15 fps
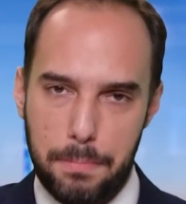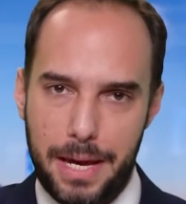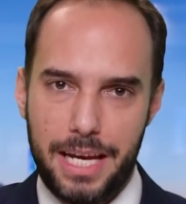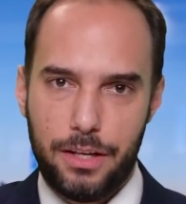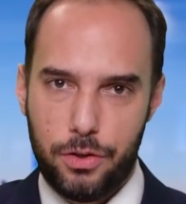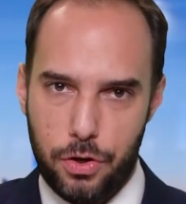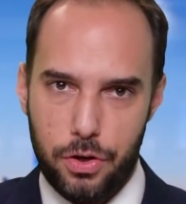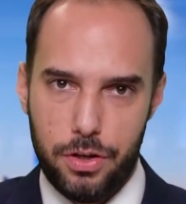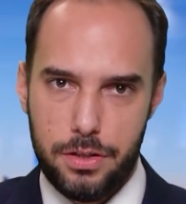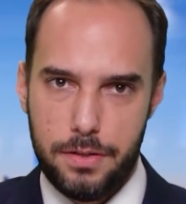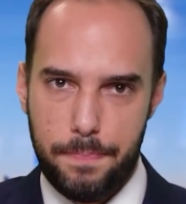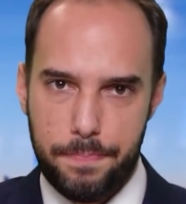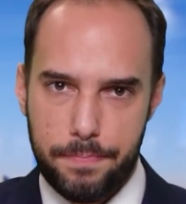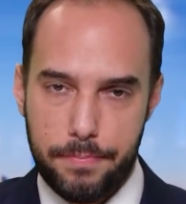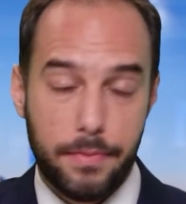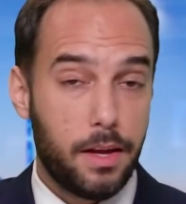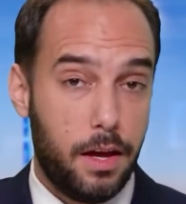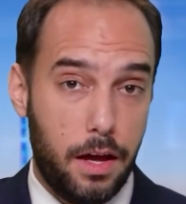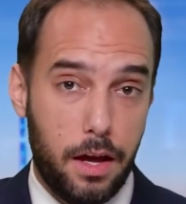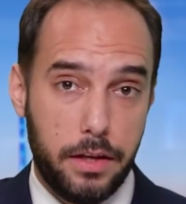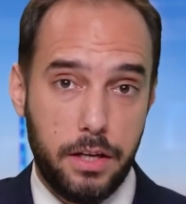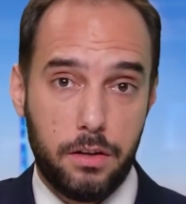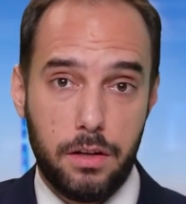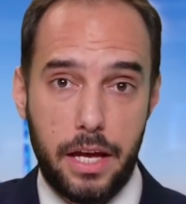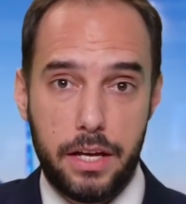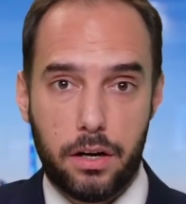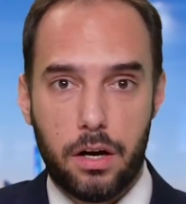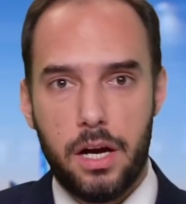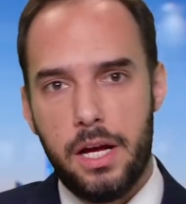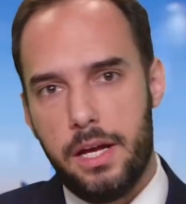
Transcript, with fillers: baked goods. A year later,